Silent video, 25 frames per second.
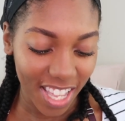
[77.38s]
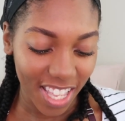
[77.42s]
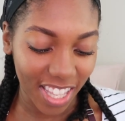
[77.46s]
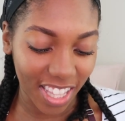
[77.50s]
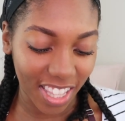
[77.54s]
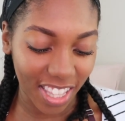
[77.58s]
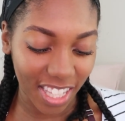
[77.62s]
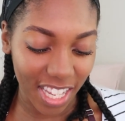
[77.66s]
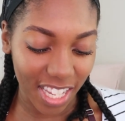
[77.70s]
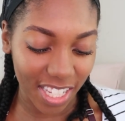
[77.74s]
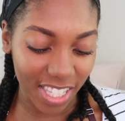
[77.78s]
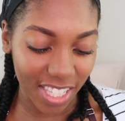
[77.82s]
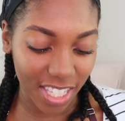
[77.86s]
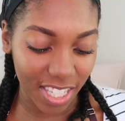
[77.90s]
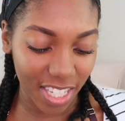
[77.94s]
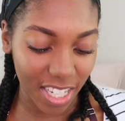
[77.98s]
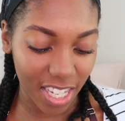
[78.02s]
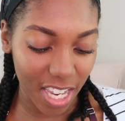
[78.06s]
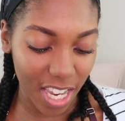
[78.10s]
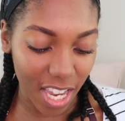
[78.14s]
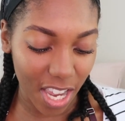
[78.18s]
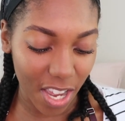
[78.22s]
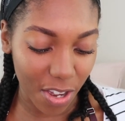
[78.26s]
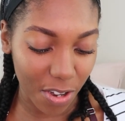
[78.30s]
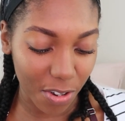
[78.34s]
let's
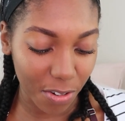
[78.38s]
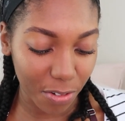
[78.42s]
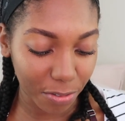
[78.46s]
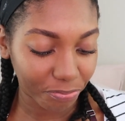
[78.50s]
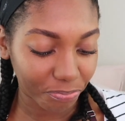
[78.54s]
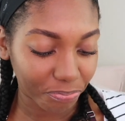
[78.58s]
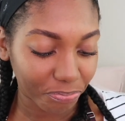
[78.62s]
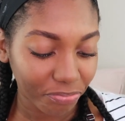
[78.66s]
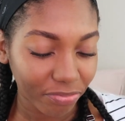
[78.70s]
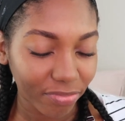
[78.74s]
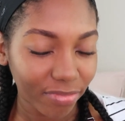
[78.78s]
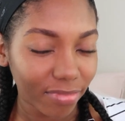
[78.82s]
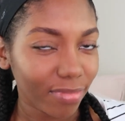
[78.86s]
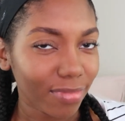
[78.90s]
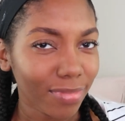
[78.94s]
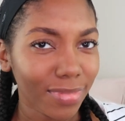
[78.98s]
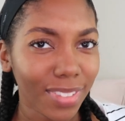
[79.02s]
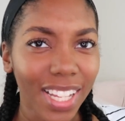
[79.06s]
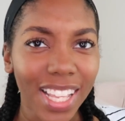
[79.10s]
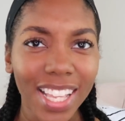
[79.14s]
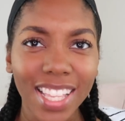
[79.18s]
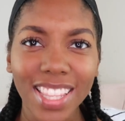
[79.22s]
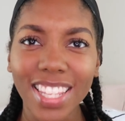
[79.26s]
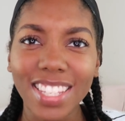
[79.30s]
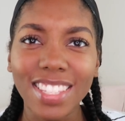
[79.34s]
go.
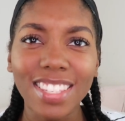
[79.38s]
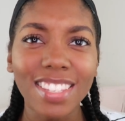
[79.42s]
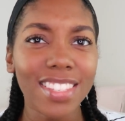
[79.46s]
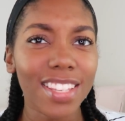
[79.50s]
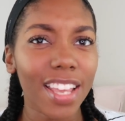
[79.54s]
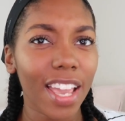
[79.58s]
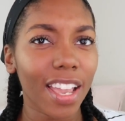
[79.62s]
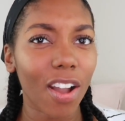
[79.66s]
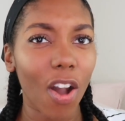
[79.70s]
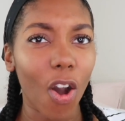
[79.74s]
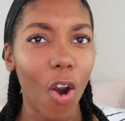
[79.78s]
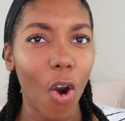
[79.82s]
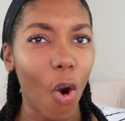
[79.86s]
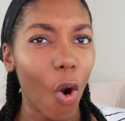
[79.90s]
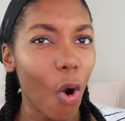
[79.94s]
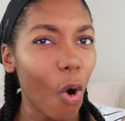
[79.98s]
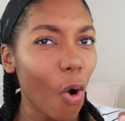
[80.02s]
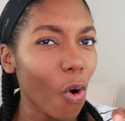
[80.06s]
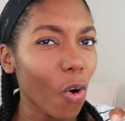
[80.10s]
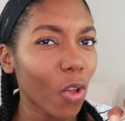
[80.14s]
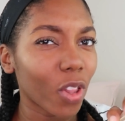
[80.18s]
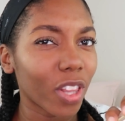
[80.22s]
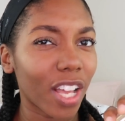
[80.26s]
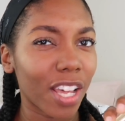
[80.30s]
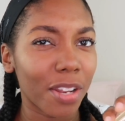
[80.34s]
This is like a
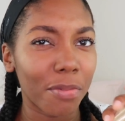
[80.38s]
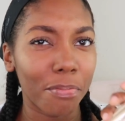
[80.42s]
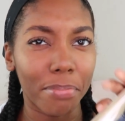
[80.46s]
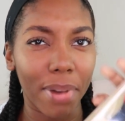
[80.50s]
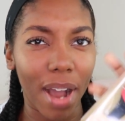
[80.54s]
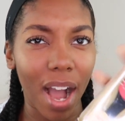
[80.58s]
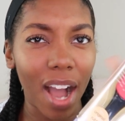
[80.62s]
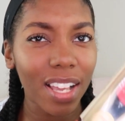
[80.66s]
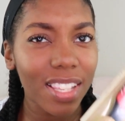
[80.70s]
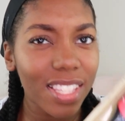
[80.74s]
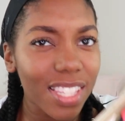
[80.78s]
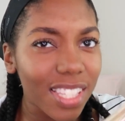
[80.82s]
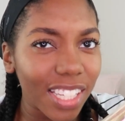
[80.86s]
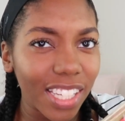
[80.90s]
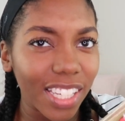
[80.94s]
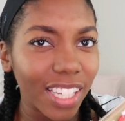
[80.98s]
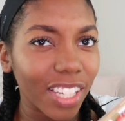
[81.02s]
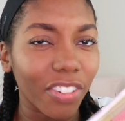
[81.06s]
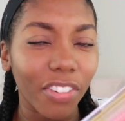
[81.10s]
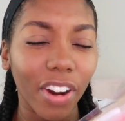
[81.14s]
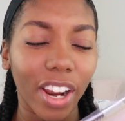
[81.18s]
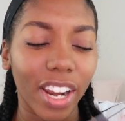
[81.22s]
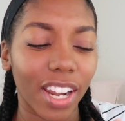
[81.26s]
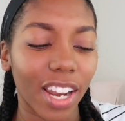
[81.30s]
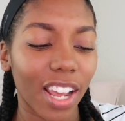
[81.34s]
whole
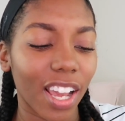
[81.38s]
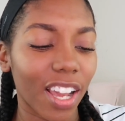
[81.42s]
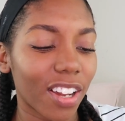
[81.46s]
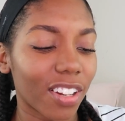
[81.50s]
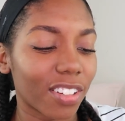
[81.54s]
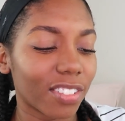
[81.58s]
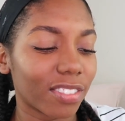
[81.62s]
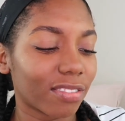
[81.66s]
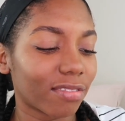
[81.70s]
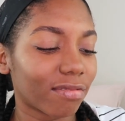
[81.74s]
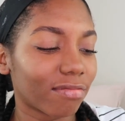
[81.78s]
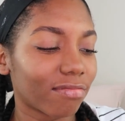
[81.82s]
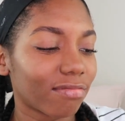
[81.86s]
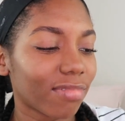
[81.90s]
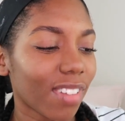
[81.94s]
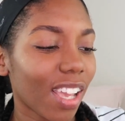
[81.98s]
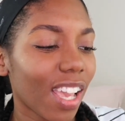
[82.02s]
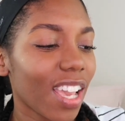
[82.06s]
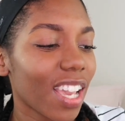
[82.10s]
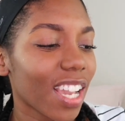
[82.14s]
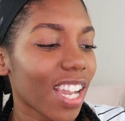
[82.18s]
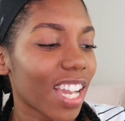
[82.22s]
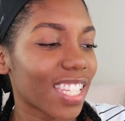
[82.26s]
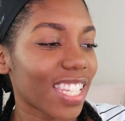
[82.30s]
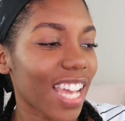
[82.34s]
unboxing right now
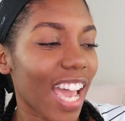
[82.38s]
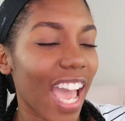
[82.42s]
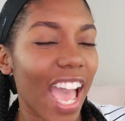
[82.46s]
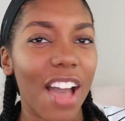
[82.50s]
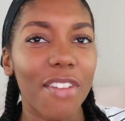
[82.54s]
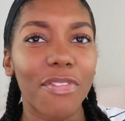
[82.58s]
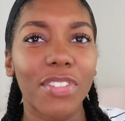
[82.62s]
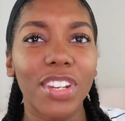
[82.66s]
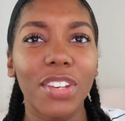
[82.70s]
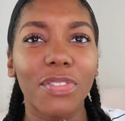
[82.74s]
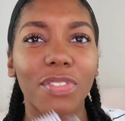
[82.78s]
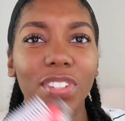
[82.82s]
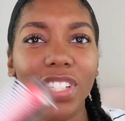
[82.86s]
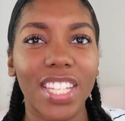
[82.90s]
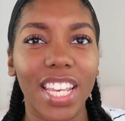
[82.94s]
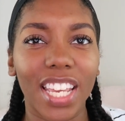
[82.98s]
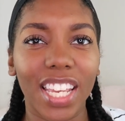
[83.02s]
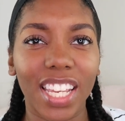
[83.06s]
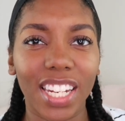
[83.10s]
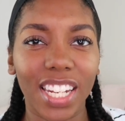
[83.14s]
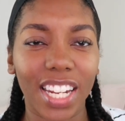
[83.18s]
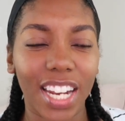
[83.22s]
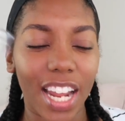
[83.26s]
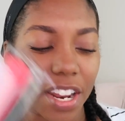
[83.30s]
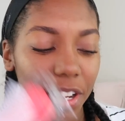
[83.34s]
because I haven't even
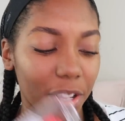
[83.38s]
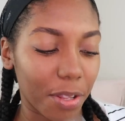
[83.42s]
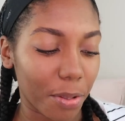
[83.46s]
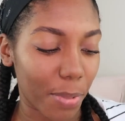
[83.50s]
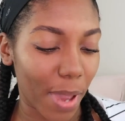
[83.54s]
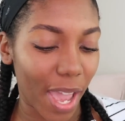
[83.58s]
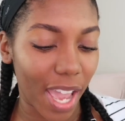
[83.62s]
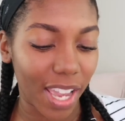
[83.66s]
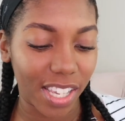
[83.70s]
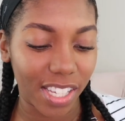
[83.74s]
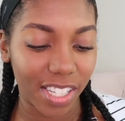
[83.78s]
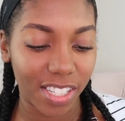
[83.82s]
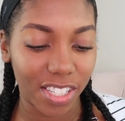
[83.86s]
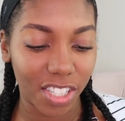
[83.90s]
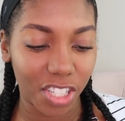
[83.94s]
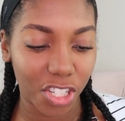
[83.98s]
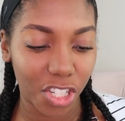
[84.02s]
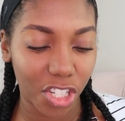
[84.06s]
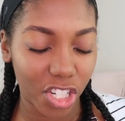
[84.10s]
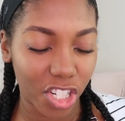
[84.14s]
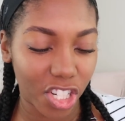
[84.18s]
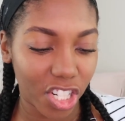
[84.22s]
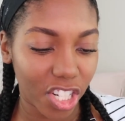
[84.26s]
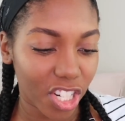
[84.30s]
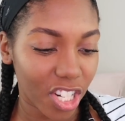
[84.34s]
taken it out of the
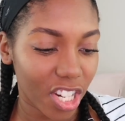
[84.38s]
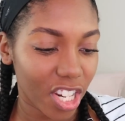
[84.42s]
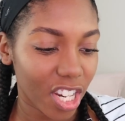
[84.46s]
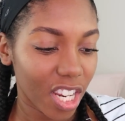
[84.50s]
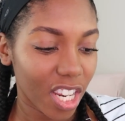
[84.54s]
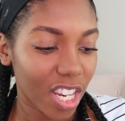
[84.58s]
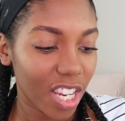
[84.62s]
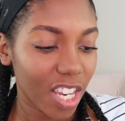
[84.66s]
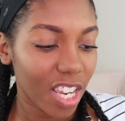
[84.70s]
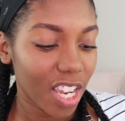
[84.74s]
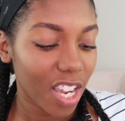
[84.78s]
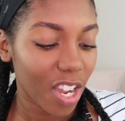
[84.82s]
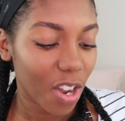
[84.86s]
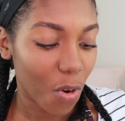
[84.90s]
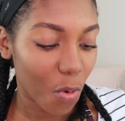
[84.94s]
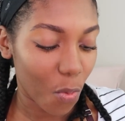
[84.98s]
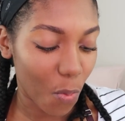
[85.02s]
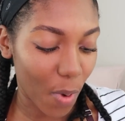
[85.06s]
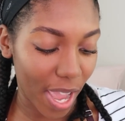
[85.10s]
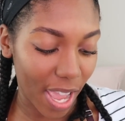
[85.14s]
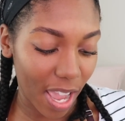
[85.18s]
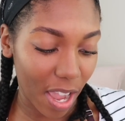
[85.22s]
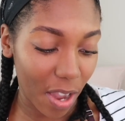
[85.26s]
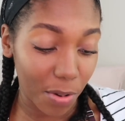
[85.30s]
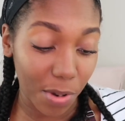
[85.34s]
package.
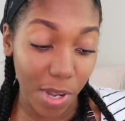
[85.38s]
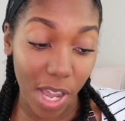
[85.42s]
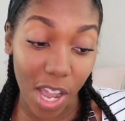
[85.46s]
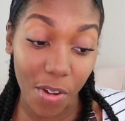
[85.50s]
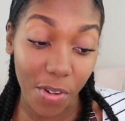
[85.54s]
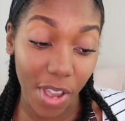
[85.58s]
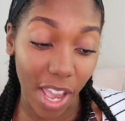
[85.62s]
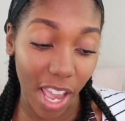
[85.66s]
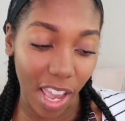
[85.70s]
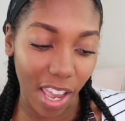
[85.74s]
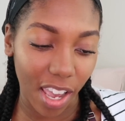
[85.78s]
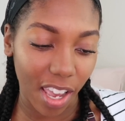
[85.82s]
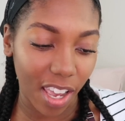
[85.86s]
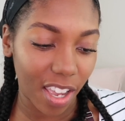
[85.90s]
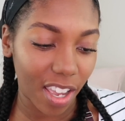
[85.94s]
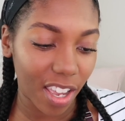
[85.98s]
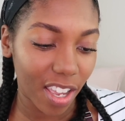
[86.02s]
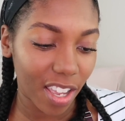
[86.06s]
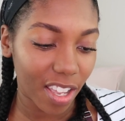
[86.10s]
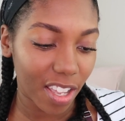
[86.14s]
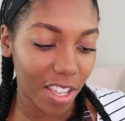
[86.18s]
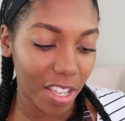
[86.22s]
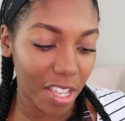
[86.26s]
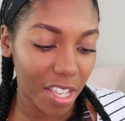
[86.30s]
Wow, okay.